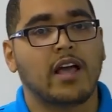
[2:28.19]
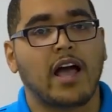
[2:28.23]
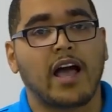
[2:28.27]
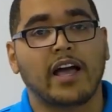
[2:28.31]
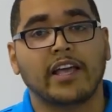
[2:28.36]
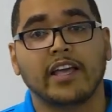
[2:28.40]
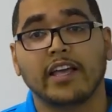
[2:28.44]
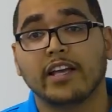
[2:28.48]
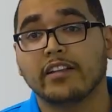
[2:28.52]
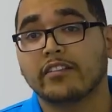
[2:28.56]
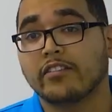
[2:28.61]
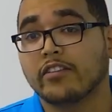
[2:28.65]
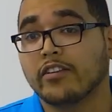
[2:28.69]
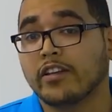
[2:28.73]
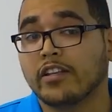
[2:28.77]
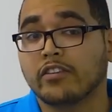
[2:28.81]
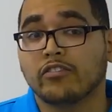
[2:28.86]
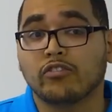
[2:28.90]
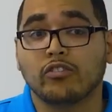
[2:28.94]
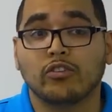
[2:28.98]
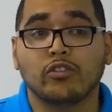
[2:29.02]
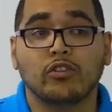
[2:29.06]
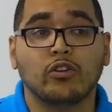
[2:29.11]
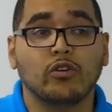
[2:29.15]
I'm here to
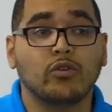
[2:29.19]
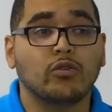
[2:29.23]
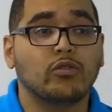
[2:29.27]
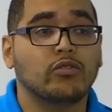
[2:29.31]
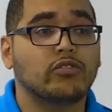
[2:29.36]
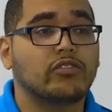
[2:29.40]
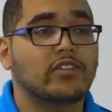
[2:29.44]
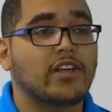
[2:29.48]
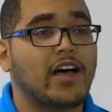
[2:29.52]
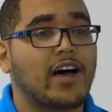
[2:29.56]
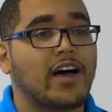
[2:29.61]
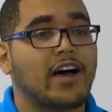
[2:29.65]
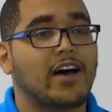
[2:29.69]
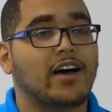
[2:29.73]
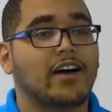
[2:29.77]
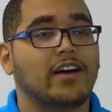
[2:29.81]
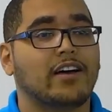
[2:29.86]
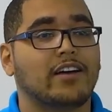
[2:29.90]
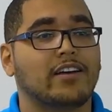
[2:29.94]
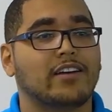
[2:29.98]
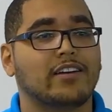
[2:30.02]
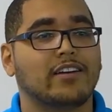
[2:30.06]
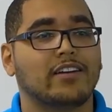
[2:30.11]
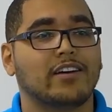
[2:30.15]
introduce a
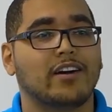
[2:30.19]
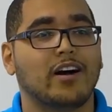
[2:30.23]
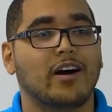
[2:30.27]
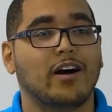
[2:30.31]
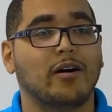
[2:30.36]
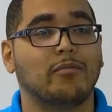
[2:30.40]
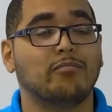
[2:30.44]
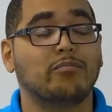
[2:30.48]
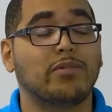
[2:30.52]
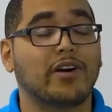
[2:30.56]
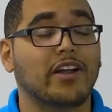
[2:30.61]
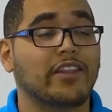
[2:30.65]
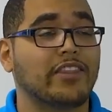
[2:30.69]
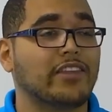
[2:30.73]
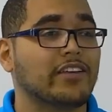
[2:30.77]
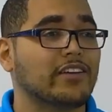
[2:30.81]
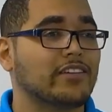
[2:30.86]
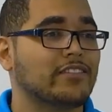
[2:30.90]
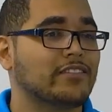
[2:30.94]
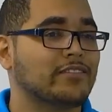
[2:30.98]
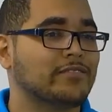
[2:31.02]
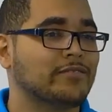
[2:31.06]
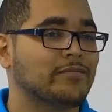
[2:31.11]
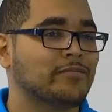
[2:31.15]
brother,
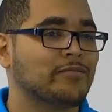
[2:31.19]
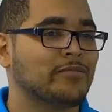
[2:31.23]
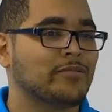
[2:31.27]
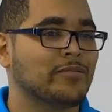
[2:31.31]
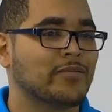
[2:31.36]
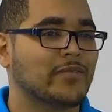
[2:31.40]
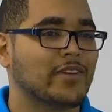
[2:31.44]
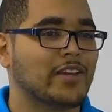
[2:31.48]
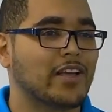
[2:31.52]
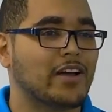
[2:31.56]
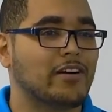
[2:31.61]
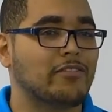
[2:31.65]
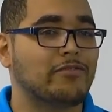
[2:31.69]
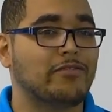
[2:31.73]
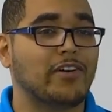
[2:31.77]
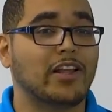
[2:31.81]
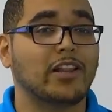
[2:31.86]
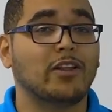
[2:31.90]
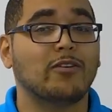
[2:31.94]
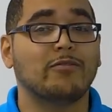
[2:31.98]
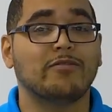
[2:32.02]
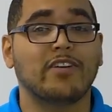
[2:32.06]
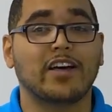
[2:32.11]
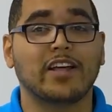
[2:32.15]
a
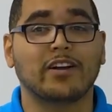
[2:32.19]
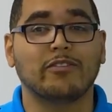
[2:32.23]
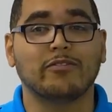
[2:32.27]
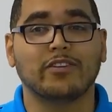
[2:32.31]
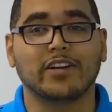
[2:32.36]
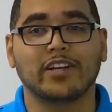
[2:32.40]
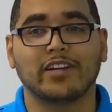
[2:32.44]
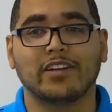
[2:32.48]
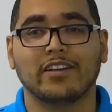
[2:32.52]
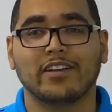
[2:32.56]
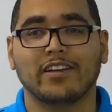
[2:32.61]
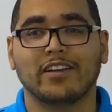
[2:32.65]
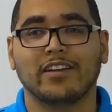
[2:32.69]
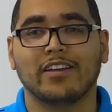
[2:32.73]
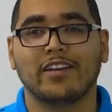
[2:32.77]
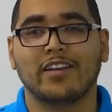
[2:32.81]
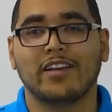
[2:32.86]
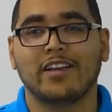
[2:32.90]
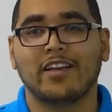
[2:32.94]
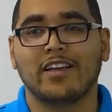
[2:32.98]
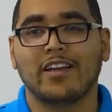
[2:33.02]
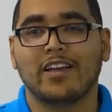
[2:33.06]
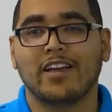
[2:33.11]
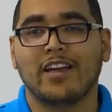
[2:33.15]
fellow veteran,
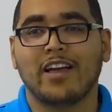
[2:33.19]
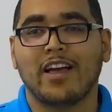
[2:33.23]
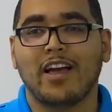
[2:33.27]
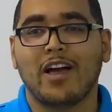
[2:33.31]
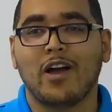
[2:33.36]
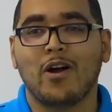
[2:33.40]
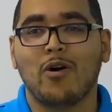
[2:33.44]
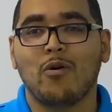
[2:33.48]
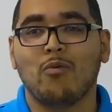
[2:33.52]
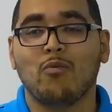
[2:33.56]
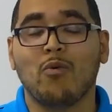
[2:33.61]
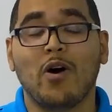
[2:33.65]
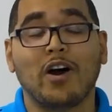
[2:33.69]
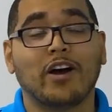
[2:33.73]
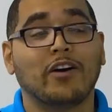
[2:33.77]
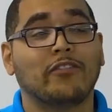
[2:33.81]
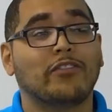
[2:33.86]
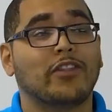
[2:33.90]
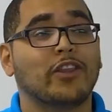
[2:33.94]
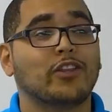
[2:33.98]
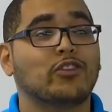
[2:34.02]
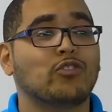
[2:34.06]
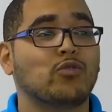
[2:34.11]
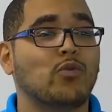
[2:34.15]
one
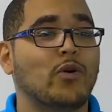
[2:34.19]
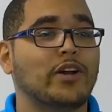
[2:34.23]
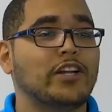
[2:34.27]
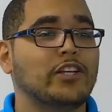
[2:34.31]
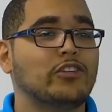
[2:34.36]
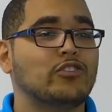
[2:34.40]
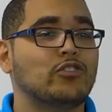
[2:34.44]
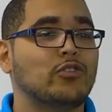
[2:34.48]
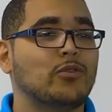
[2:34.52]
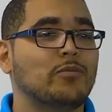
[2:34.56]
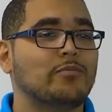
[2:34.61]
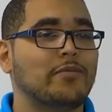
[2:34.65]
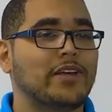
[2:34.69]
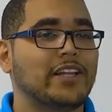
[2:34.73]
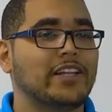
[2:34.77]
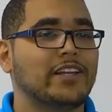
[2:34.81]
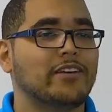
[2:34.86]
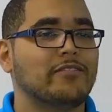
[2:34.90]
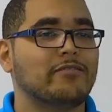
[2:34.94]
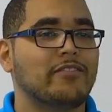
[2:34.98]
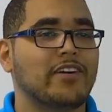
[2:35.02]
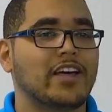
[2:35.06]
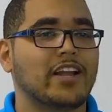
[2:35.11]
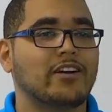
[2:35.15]
of the 22
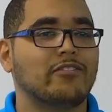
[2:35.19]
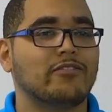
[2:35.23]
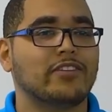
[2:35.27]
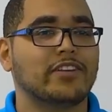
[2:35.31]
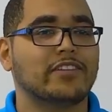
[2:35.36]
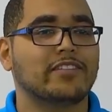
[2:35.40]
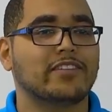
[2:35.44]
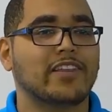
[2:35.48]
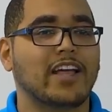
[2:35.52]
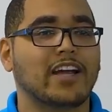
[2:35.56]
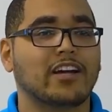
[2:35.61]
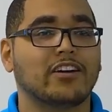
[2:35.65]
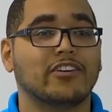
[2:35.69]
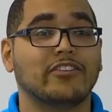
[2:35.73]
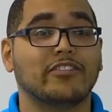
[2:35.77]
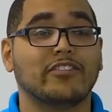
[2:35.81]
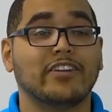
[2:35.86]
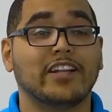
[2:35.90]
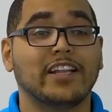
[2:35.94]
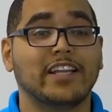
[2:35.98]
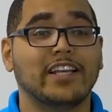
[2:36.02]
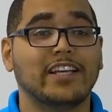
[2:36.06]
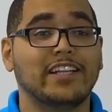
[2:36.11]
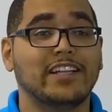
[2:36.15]
million veterans that
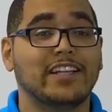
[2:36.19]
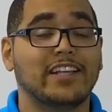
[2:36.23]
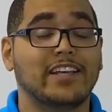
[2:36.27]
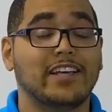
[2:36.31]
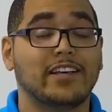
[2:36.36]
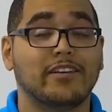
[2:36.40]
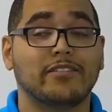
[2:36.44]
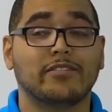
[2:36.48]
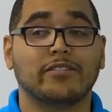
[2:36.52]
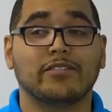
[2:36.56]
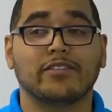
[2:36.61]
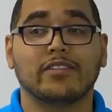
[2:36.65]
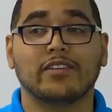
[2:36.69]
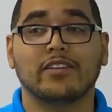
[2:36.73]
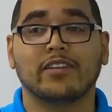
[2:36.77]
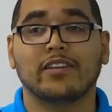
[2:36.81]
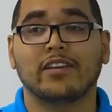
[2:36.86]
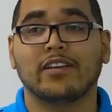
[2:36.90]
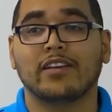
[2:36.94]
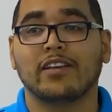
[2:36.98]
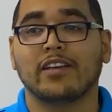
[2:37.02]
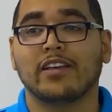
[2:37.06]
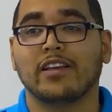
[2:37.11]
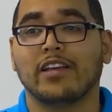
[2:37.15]
currently live
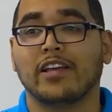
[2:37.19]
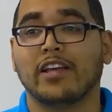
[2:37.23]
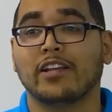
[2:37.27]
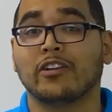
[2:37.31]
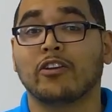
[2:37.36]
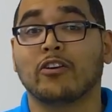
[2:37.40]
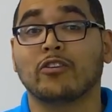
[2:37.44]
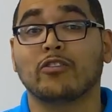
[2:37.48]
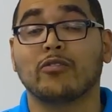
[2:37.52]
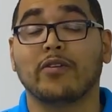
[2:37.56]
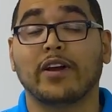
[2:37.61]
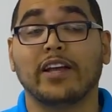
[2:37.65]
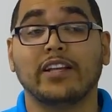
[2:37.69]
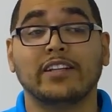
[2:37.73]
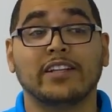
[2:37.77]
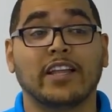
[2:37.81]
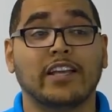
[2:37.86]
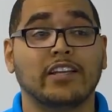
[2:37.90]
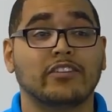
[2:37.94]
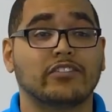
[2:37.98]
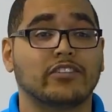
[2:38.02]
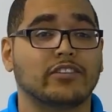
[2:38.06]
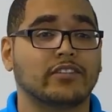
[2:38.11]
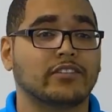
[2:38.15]
in our great
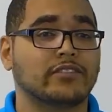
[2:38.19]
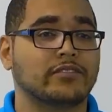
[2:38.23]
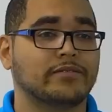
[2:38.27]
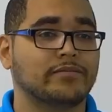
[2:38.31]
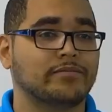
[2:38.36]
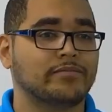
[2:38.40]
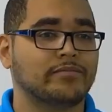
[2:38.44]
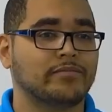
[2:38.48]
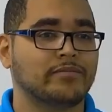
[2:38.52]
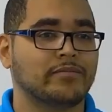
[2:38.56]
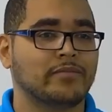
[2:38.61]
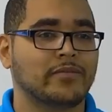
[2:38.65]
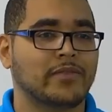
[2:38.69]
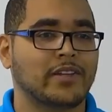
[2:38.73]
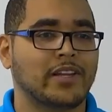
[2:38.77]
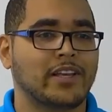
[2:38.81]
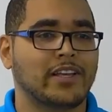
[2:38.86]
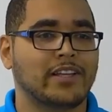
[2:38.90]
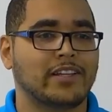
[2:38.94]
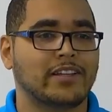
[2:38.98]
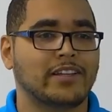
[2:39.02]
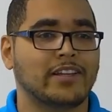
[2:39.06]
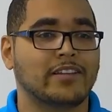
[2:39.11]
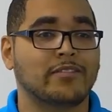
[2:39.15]
nation.
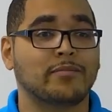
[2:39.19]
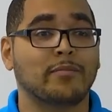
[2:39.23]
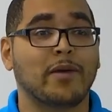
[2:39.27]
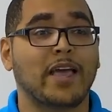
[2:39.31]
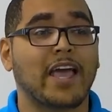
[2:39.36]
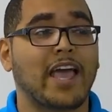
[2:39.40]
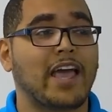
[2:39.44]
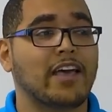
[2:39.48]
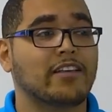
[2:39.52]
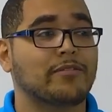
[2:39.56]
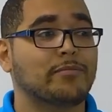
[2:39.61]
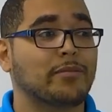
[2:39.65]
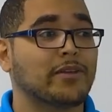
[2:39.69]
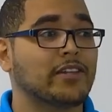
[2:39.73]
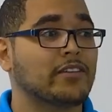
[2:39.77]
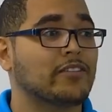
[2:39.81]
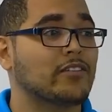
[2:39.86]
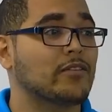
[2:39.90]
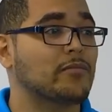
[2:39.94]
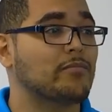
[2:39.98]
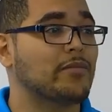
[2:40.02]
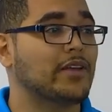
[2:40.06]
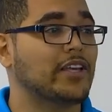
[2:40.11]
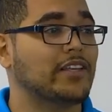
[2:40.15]
This man
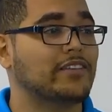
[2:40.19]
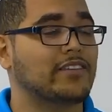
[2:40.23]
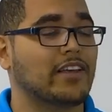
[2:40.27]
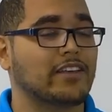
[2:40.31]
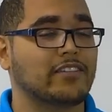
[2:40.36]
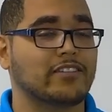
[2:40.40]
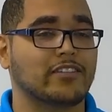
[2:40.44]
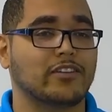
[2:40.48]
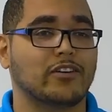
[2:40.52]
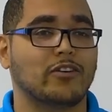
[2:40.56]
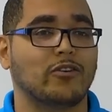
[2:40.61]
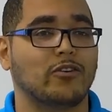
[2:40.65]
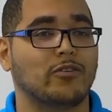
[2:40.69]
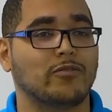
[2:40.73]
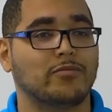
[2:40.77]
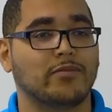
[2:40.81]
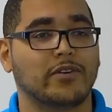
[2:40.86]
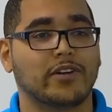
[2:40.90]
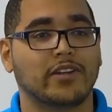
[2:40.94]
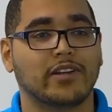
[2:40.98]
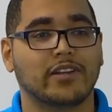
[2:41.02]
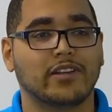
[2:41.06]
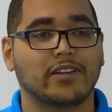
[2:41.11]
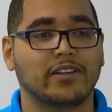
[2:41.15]
happens to be Jason
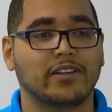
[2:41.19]
Culbreth.